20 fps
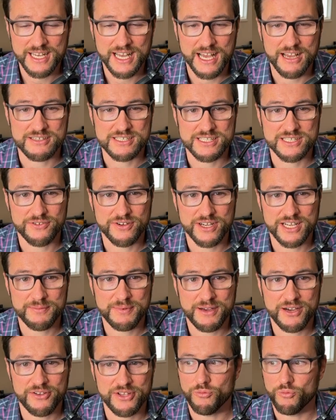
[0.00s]
I was learning
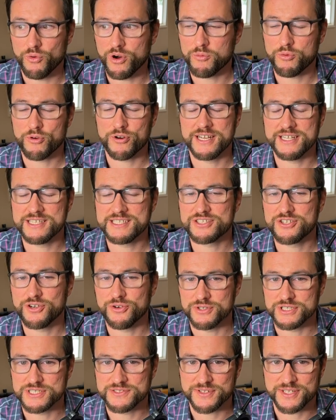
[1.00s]
about what were his
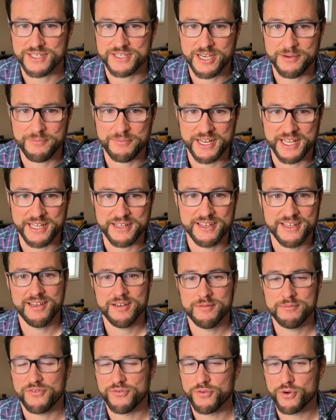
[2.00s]
goals for the company.
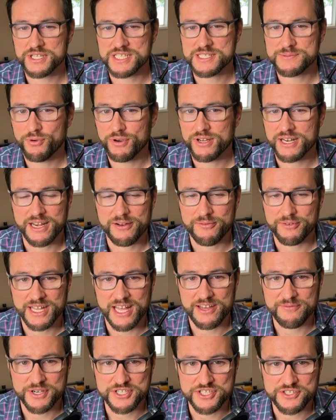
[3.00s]
Before this point, I didn't really
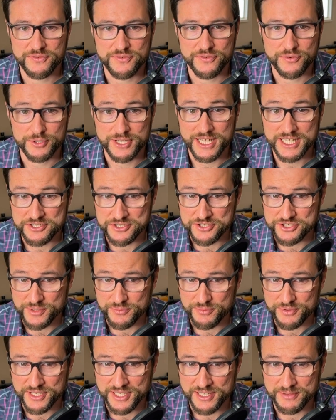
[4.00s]
have much of a
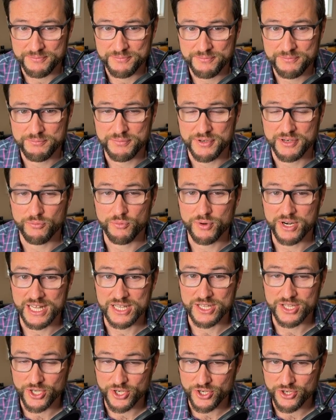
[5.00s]
relationship with him. But what I
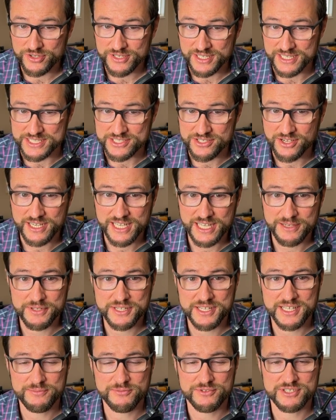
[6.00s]
learned in talking with
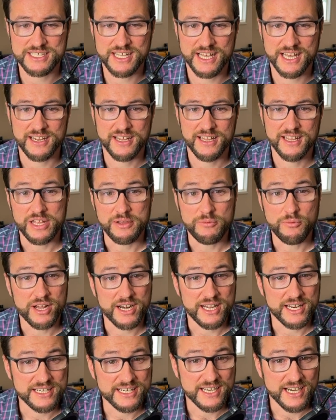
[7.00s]
him was that he
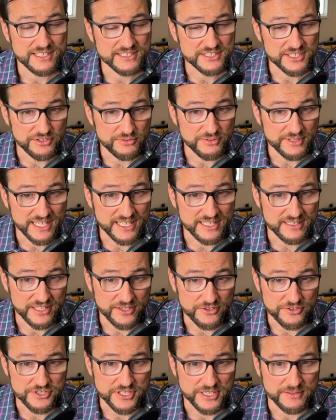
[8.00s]
wanted continuity in
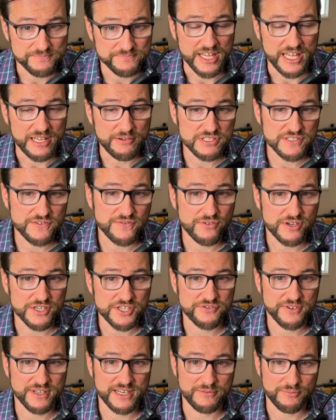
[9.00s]
leadership. He was
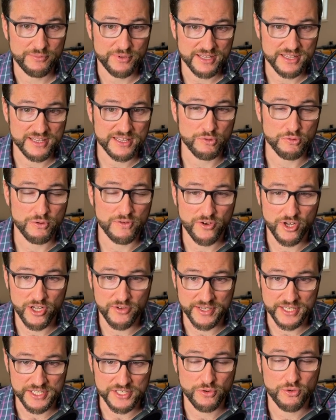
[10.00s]
frustrated with the
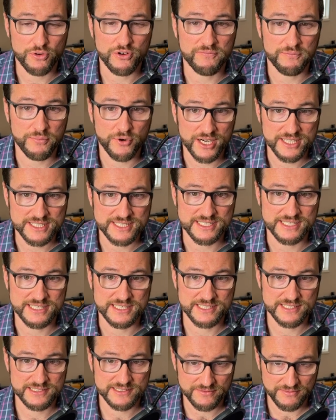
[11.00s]
revolving door of
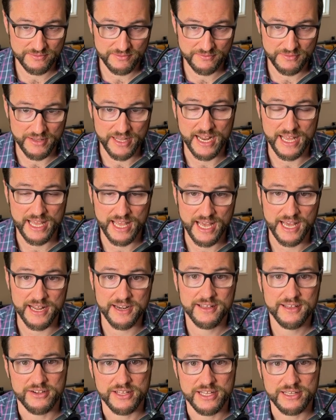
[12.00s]
bosses that I
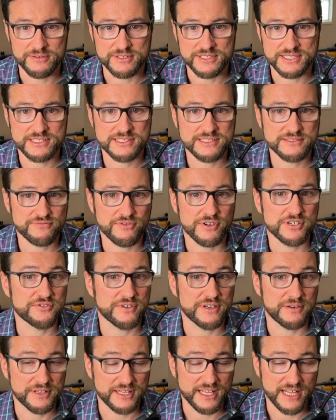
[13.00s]
had. He was
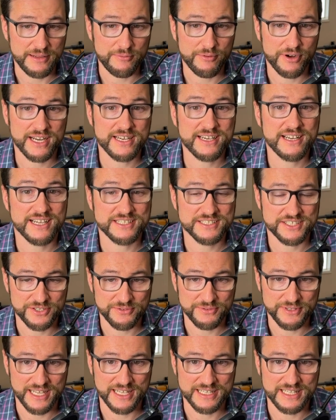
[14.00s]
frustrated with that. He wanted
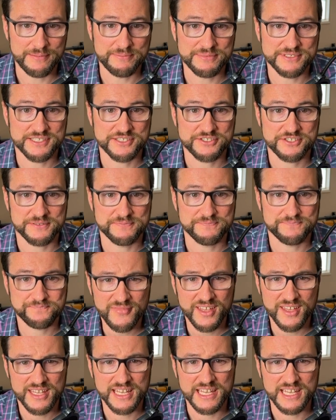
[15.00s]
continuity in that position.
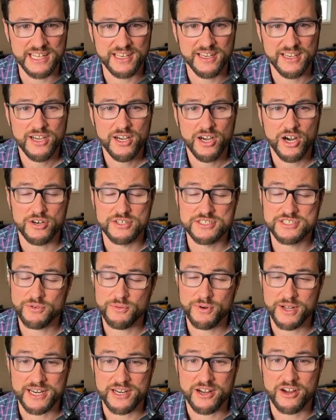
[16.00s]
He also
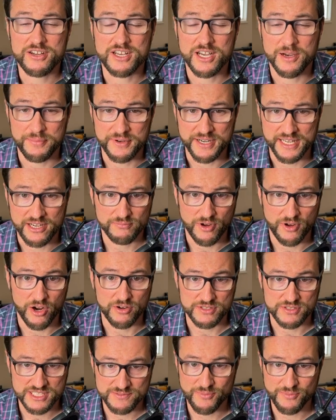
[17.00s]
wanted our company, our
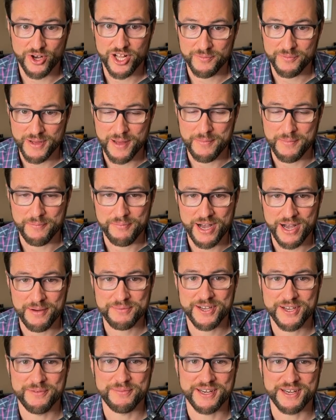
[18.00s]
small mom and pop
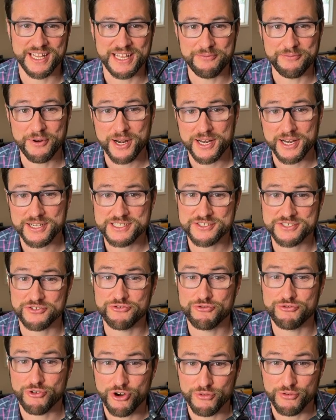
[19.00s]
company, he wanted us to
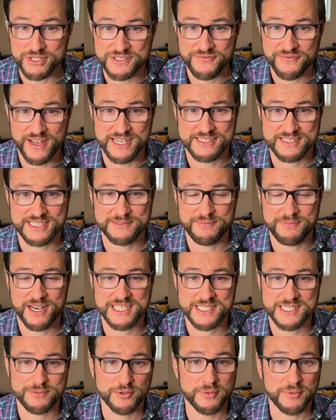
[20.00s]
grow as fast as
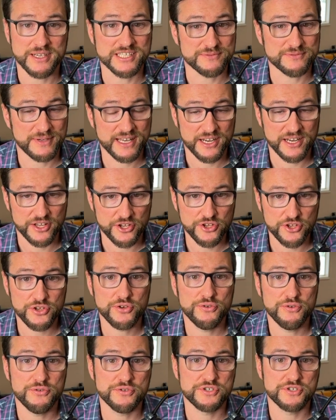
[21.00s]
possible because we had a
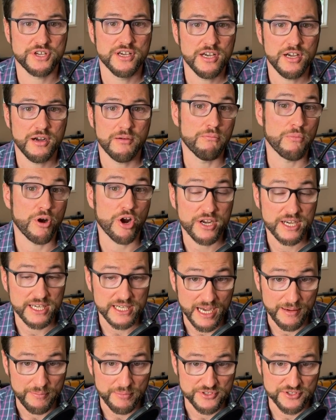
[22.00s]
huge market
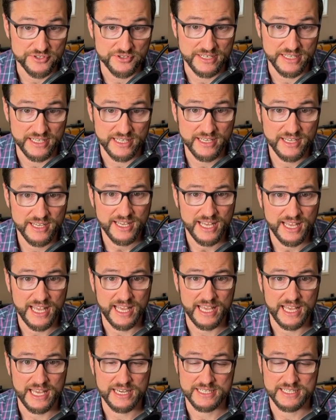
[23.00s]
opportunity
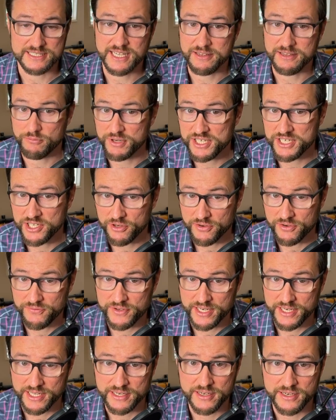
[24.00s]
and a tight window to
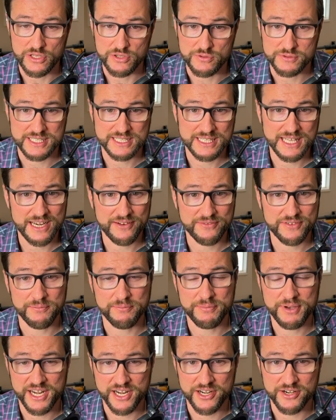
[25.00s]
fit in. There was a lot of
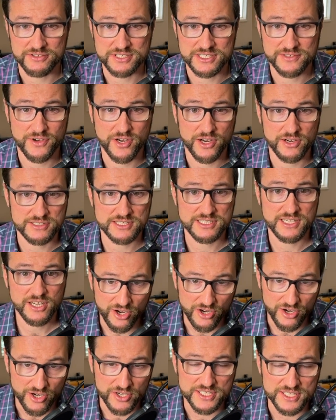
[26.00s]
competitors of ours
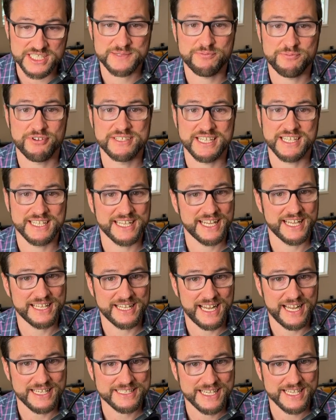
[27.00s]
all sprinting to get into
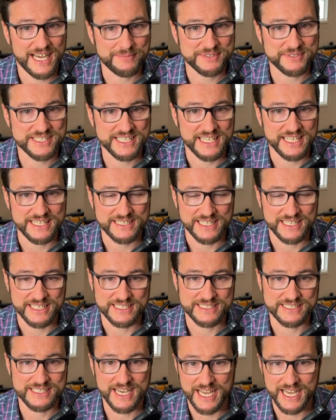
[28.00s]
that top seat,
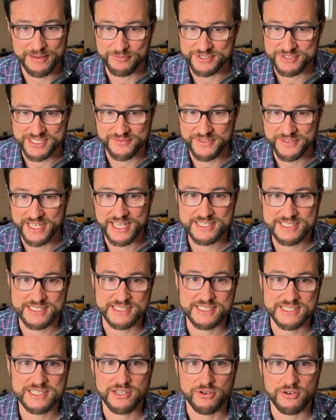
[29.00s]
and time was of the
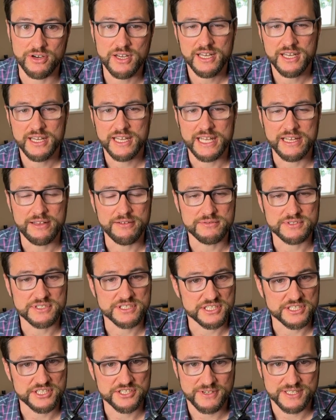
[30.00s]
essence. So he was
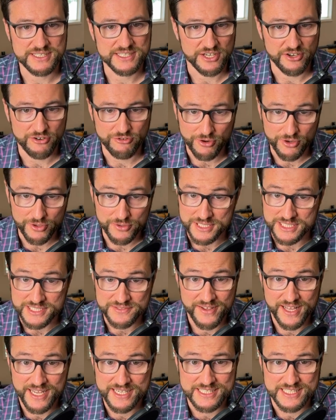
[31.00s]
just stressing growth as
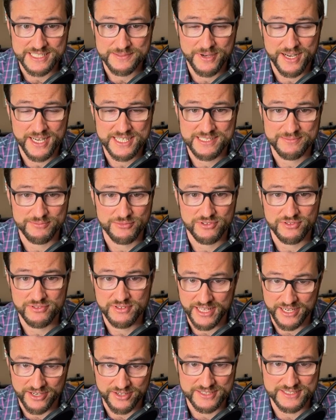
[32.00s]
fast as possible
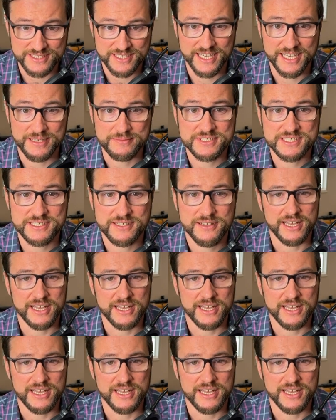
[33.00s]
at all times.